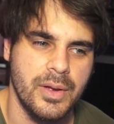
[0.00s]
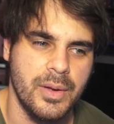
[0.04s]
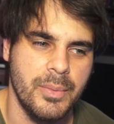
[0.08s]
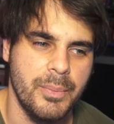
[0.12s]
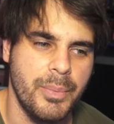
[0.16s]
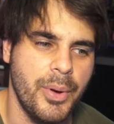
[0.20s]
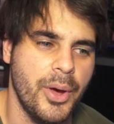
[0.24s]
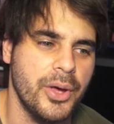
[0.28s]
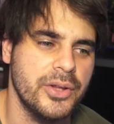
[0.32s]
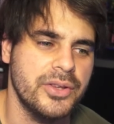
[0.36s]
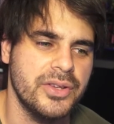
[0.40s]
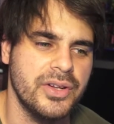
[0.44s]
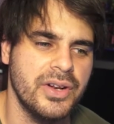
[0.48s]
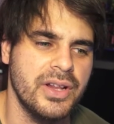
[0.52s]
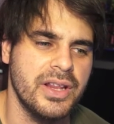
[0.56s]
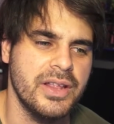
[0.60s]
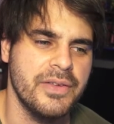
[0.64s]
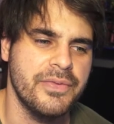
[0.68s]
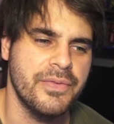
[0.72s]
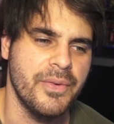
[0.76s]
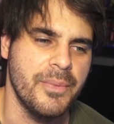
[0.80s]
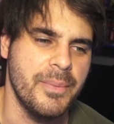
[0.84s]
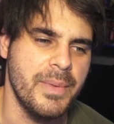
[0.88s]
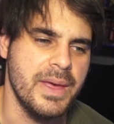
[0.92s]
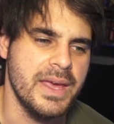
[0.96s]
Personally,
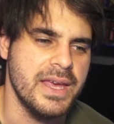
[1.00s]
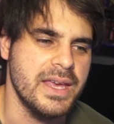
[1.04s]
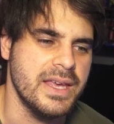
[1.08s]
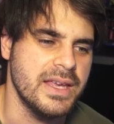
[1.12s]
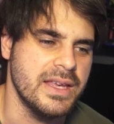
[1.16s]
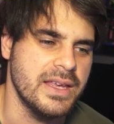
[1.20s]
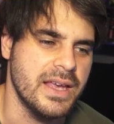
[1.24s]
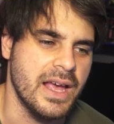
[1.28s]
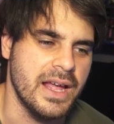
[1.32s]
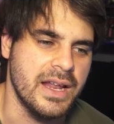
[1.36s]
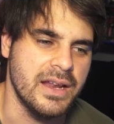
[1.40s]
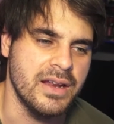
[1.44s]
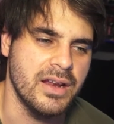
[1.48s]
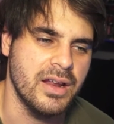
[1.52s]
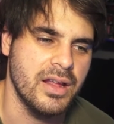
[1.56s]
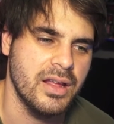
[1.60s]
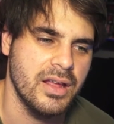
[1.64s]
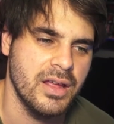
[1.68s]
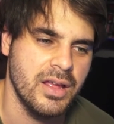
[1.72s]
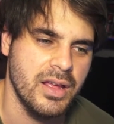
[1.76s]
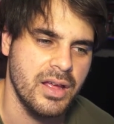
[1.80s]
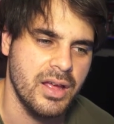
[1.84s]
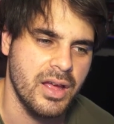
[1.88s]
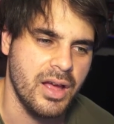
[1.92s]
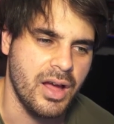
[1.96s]
for me, and
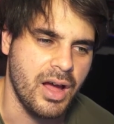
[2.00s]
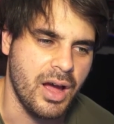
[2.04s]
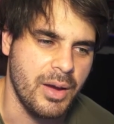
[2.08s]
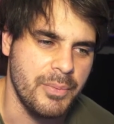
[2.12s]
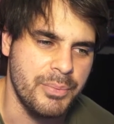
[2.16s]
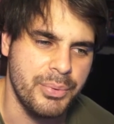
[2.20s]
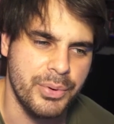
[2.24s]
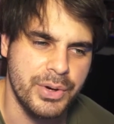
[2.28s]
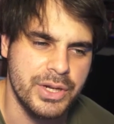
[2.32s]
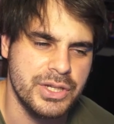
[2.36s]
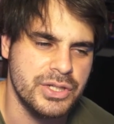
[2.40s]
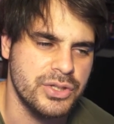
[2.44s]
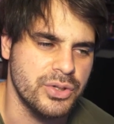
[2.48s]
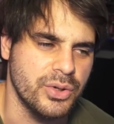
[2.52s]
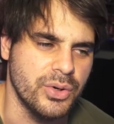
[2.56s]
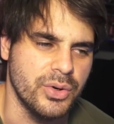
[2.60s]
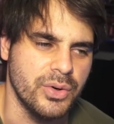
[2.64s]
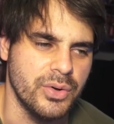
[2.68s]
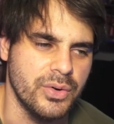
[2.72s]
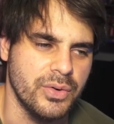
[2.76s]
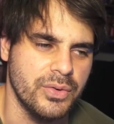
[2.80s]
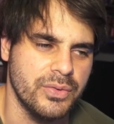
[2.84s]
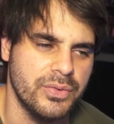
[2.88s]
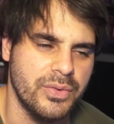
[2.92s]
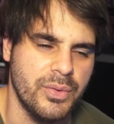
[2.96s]
I'm pretty
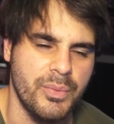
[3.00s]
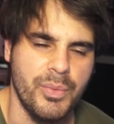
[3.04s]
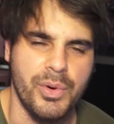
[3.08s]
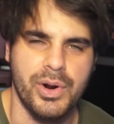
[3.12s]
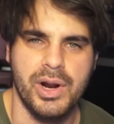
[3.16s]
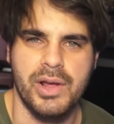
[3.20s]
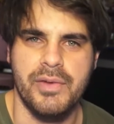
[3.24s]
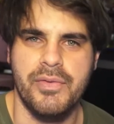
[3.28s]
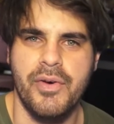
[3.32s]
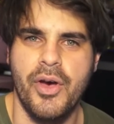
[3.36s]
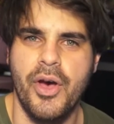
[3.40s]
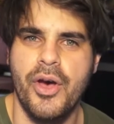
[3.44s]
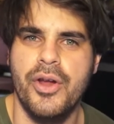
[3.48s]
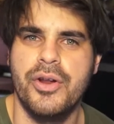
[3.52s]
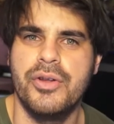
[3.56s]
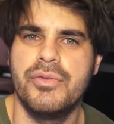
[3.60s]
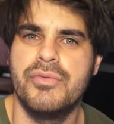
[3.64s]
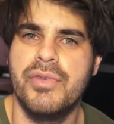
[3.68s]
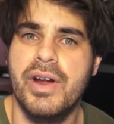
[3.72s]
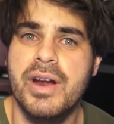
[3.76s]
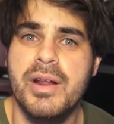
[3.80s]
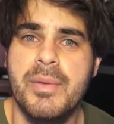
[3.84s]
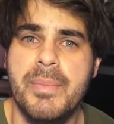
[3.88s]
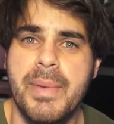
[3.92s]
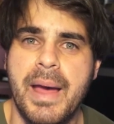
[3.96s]
sure from what I've heard and
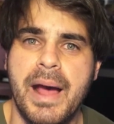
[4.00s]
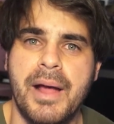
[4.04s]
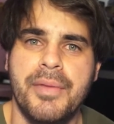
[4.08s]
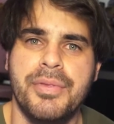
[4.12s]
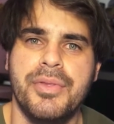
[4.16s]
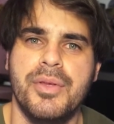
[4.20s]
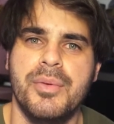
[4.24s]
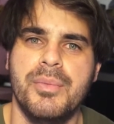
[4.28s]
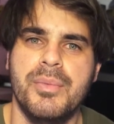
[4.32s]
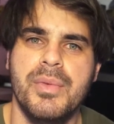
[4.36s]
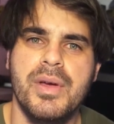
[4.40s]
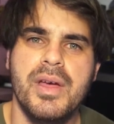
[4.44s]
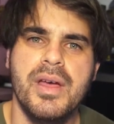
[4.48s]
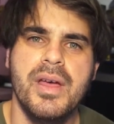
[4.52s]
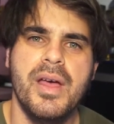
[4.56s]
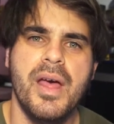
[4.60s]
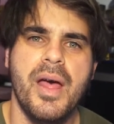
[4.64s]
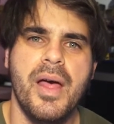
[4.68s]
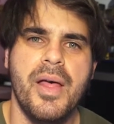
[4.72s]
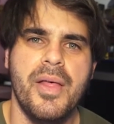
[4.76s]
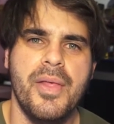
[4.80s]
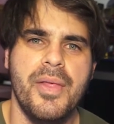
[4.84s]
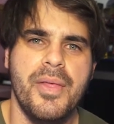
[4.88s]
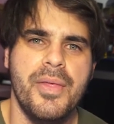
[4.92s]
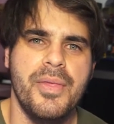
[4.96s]
read about them,
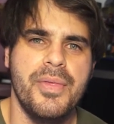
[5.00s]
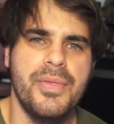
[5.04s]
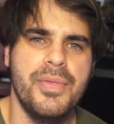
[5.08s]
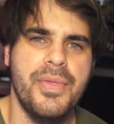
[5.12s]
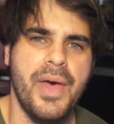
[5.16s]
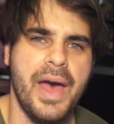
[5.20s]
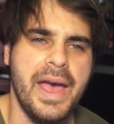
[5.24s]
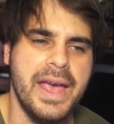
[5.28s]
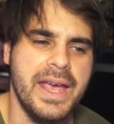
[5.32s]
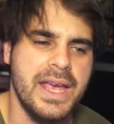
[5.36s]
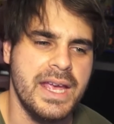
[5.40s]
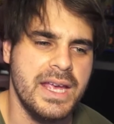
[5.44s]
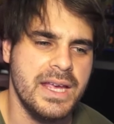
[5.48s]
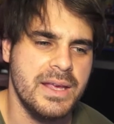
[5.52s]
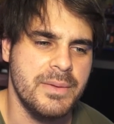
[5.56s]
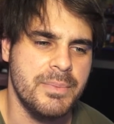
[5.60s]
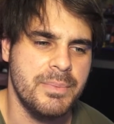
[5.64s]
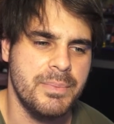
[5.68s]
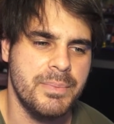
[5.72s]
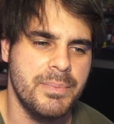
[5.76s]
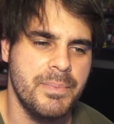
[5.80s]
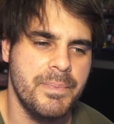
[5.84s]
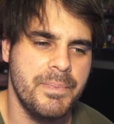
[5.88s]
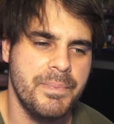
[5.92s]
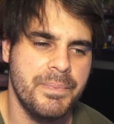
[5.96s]
the
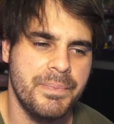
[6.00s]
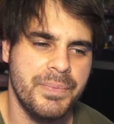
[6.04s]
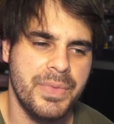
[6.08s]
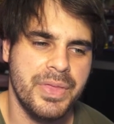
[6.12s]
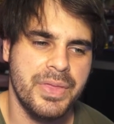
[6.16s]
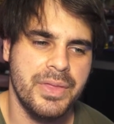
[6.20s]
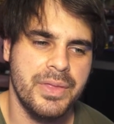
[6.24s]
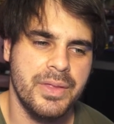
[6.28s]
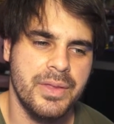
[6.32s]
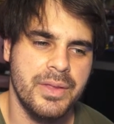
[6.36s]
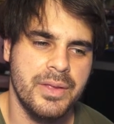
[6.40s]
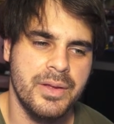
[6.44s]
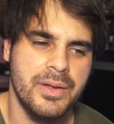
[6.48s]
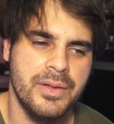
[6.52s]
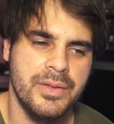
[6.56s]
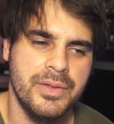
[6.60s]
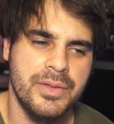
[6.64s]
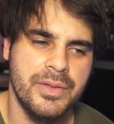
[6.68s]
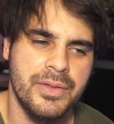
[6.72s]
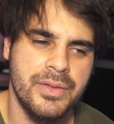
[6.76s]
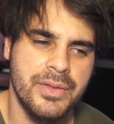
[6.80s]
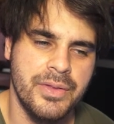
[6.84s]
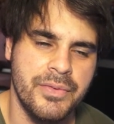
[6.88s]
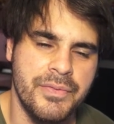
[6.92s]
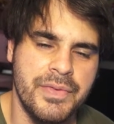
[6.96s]

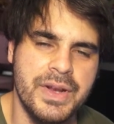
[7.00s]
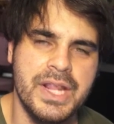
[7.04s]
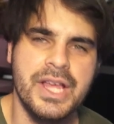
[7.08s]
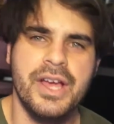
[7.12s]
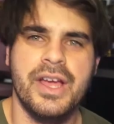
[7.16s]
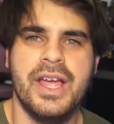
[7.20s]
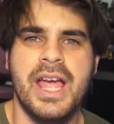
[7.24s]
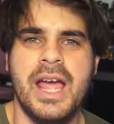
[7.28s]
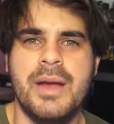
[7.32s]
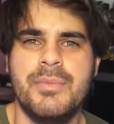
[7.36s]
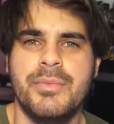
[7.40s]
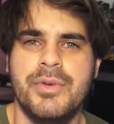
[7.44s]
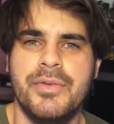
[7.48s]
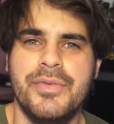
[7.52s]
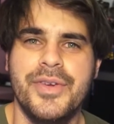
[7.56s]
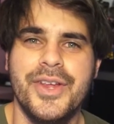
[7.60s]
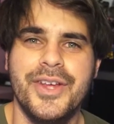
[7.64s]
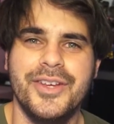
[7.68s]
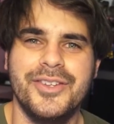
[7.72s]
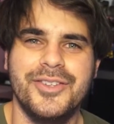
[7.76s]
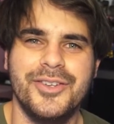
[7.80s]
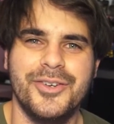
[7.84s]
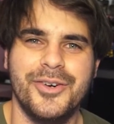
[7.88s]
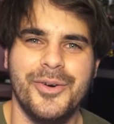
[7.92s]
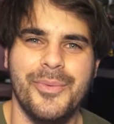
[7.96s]
video game
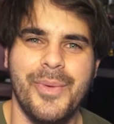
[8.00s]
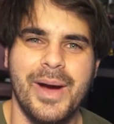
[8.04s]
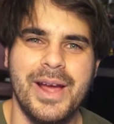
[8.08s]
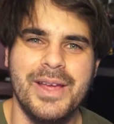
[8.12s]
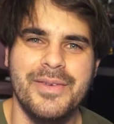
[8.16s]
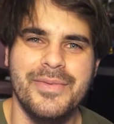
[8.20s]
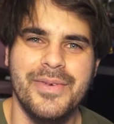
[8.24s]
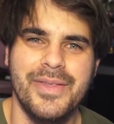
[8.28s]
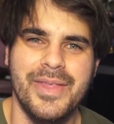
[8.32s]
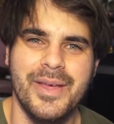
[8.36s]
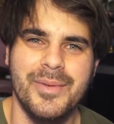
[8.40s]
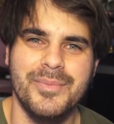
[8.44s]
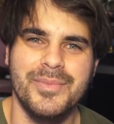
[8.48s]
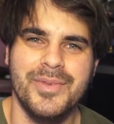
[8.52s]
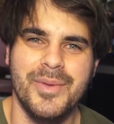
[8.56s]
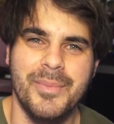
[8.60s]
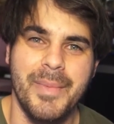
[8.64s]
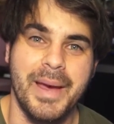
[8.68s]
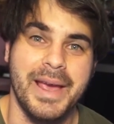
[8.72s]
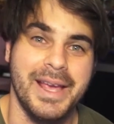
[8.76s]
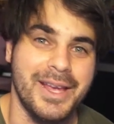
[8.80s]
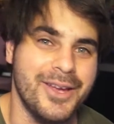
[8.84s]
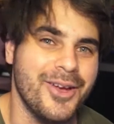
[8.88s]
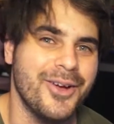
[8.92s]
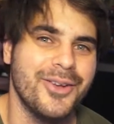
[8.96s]
reviews are a way for them to
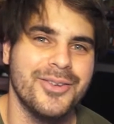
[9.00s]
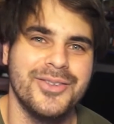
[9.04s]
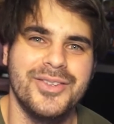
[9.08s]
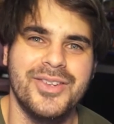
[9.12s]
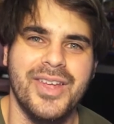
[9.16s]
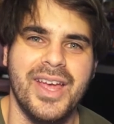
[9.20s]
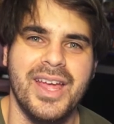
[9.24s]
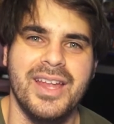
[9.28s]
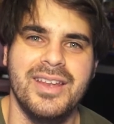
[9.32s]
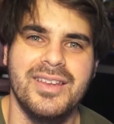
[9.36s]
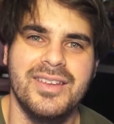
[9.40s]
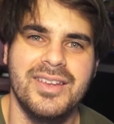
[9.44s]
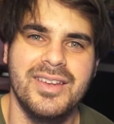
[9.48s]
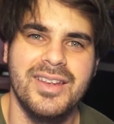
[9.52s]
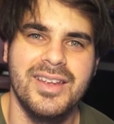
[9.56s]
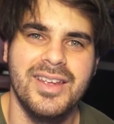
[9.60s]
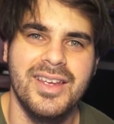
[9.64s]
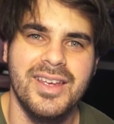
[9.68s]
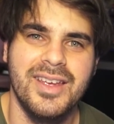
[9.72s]
make content.